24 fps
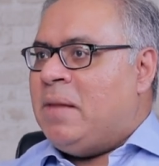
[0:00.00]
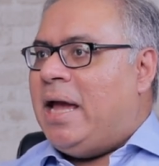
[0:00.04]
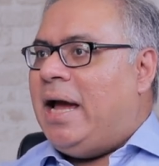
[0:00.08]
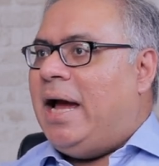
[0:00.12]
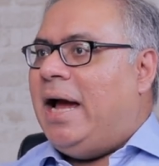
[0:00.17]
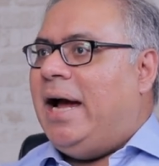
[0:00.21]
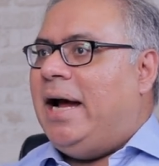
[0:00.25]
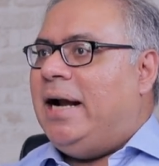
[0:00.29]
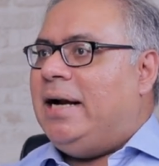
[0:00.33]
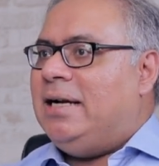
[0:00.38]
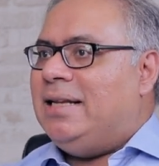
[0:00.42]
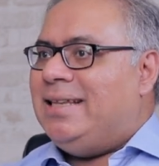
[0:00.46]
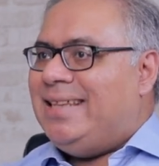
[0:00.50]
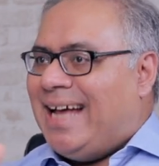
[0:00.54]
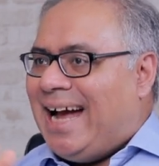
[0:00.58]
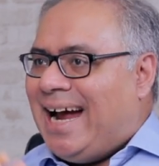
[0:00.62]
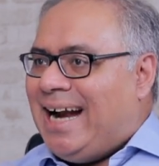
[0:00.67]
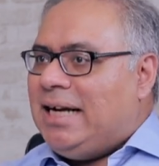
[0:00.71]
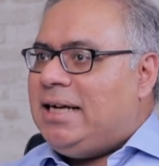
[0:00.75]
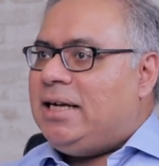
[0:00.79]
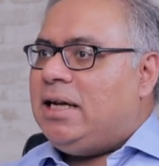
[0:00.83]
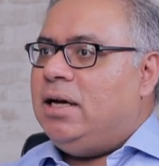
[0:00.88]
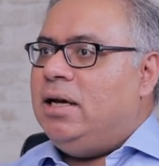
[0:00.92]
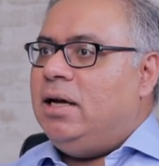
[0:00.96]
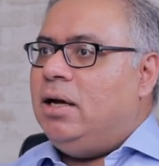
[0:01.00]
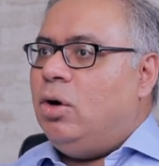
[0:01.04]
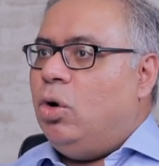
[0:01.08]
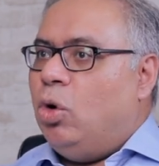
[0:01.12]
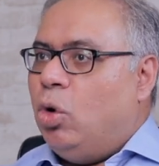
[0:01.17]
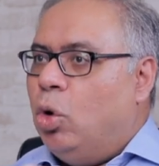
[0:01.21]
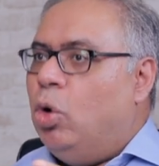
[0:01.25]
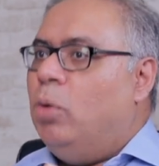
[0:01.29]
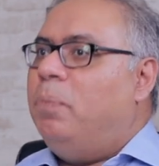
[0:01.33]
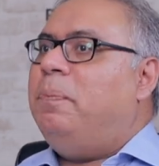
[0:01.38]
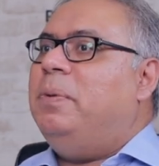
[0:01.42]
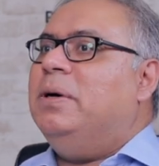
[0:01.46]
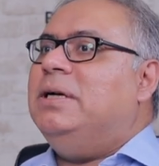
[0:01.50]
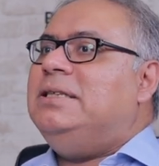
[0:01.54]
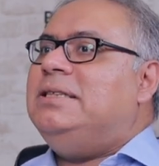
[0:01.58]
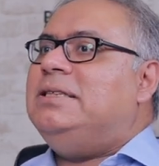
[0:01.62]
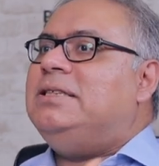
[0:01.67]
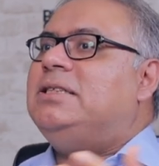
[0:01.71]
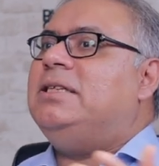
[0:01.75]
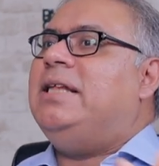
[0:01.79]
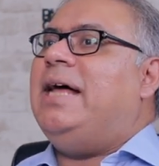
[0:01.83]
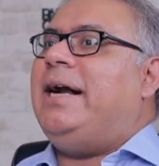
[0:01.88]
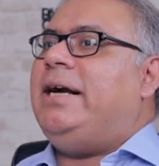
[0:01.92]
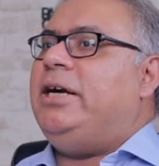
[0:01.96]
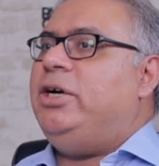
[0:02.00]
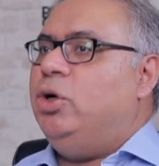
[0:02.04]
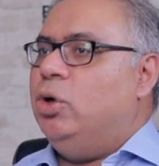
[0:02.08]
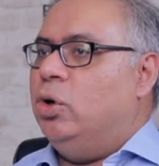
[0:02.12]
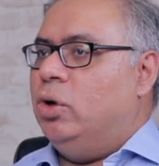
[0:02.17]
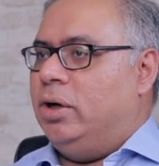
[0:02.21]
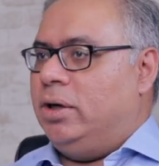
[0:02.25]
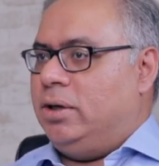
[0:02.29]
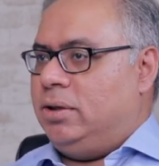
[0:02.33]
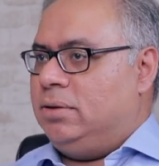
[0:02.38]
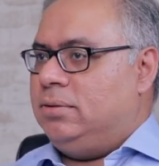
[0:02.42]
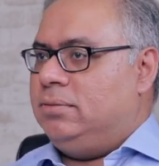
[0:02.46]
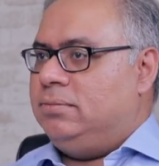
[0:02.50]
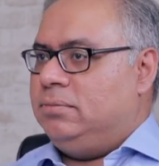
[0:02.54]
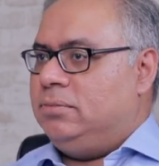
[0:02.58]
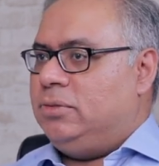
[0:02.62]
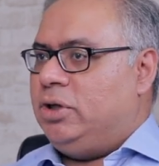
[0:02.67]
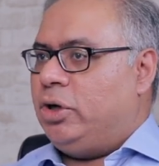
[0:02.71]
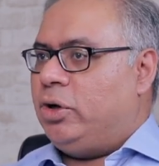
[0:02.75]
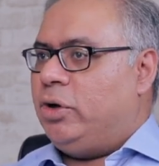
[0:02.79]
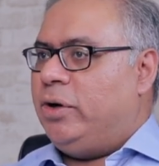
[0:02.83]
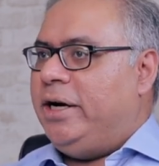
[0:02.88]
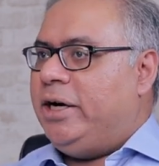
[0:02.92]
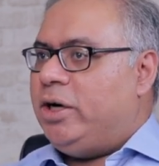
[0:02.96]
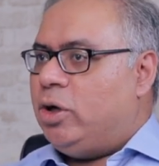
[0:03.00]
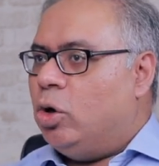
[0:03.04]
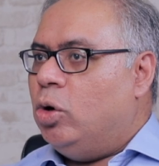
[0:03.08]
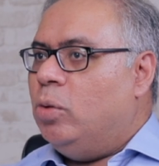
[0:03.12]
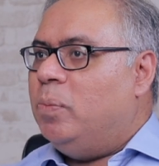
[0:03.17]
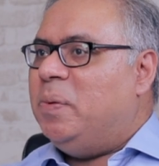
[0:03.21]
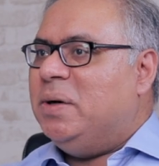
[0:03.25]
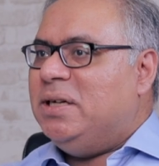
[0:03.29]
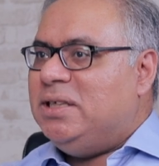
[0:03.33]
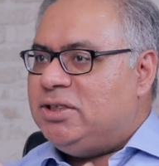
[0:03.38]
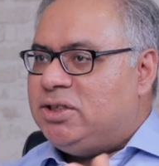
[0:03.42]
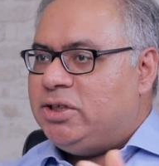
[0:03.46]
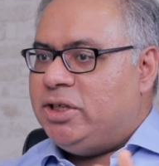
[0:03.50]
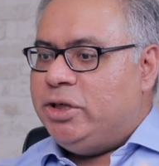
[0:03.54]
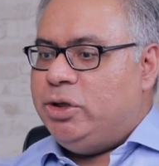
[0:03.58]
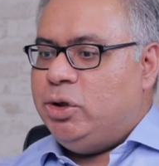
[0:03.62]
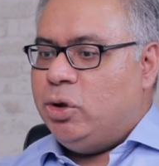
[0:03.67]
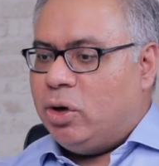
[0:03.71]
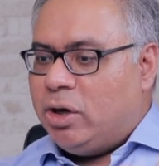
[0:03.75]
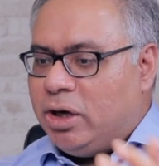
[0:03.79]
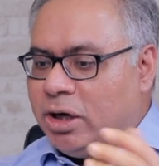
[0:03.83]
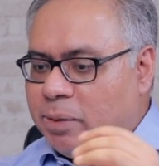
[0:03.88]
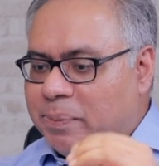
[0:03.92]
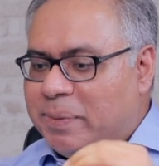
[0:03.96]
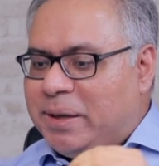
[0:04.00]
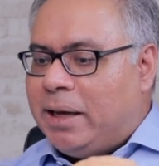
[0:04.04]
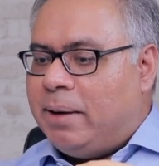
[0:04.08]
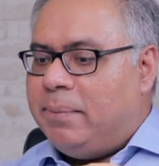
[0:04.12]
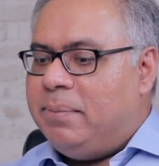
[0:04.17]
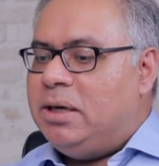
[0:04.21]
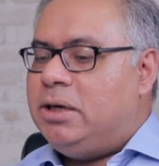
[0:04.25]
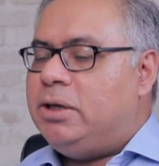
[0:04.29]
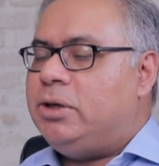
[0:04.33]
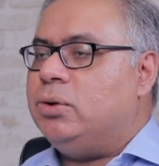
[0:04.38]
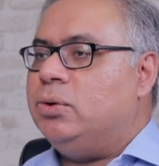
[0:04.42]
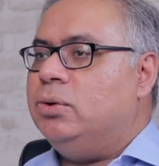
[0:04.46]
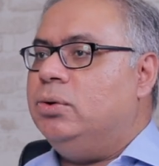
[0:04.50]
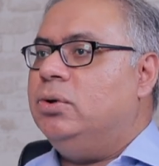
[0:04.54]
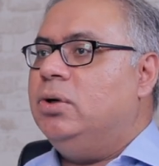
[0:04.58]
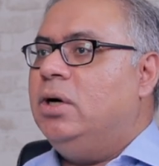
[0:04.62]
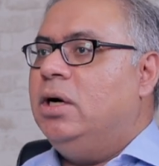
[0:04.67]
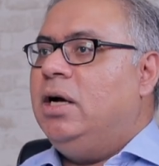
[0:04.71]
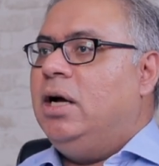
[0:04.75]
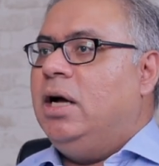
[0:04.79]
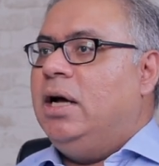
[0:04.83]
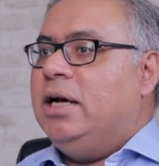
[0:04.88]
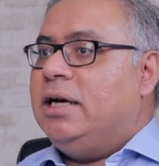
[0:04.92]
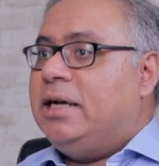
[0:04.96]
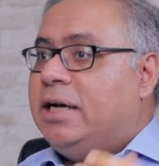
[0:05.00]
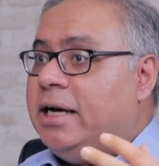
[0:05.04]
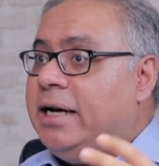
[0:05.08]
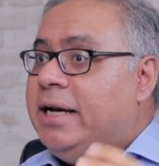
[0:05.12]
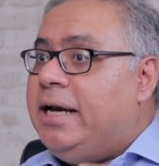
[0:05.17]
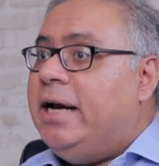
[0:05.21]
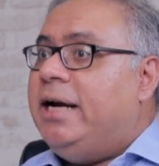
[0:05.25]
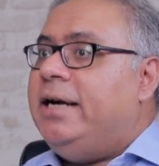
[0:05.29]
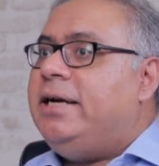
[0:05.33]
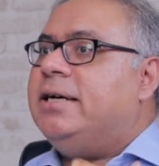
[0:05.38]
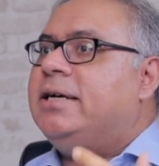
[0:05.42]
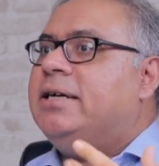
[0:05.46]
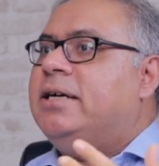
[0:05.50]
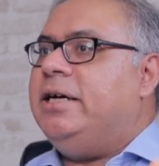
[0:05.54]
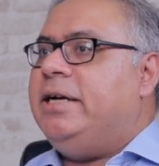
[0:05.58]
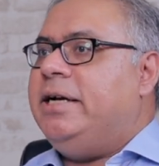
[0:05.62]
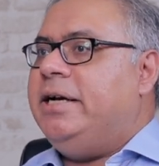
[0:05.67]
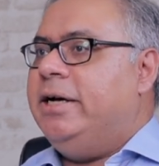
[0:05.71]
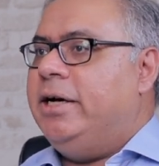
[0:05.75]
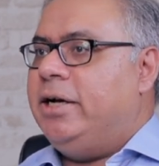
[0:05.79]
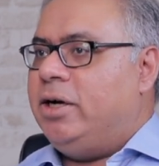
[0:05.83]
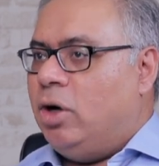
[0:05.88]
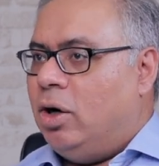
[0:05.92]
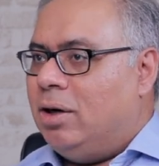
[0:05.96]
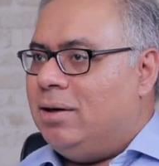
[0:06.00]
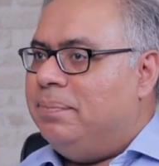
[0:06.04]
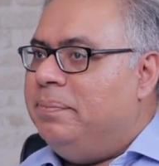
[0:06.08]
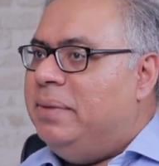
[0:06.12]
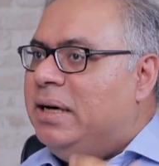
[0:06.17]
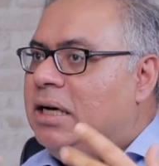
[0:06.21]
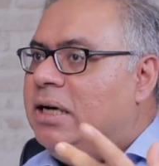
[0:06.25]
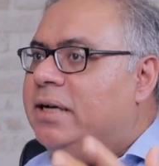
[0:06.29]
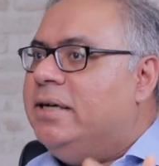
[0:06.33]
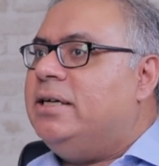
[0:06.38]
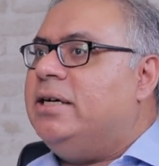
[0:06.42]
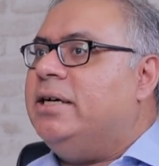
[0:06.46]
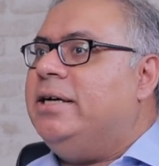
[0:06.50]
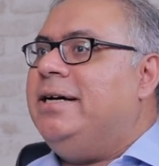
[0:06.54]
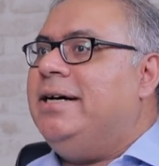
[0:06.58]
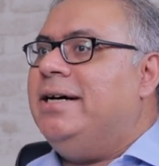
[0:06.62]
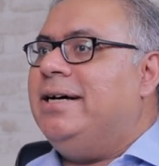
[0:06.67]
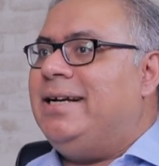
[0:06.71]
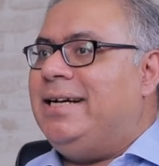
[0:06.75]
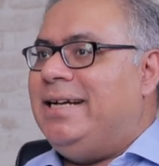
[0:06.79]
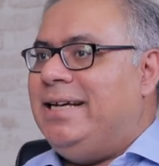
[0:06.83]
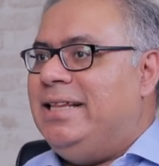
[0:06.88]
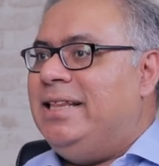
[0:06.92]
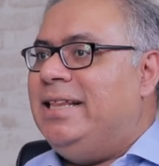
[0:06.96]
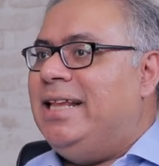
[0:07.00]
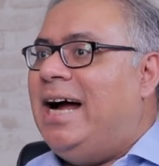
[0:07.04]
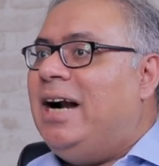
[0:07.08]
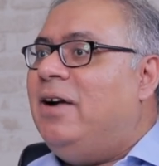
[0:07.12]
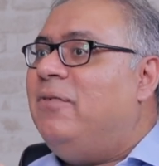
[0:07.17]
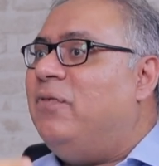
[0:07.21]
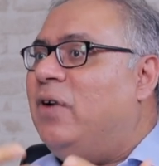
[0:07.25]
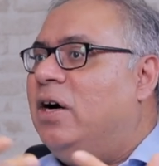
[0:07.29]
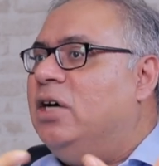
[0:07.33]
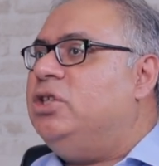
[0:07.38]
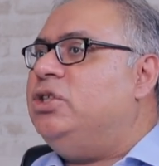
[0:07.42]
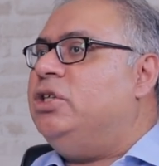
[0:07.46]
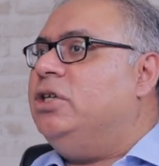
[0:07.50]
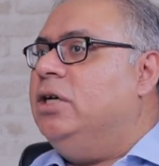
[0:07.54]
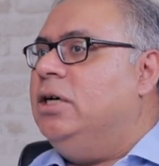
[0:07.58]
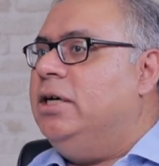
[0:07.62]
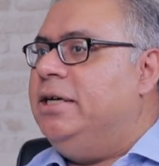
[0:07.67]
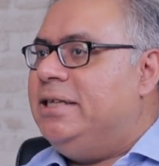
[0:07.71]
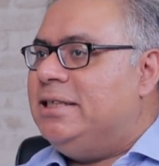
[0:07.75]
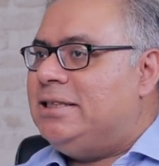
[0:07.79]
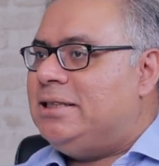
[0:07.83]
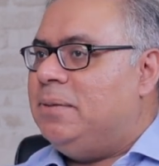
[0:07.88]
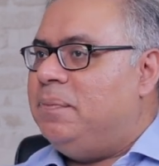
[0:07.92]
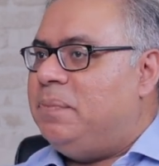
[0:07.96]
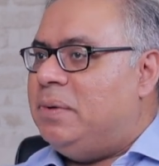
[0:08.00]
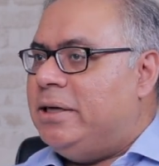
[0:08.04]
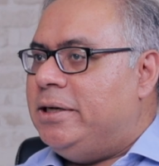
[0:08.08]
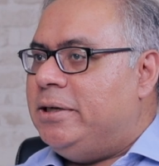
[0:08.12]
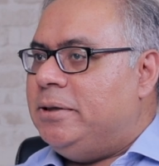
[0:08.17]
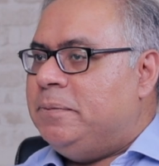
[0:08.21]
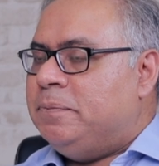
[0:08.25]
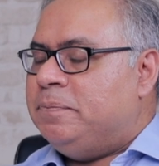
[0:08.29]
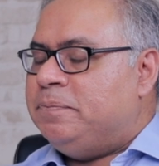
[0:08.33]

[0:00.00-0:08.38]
And that opens that door. You know, it opens the door to be able to create a career or build a career in that functional discipline.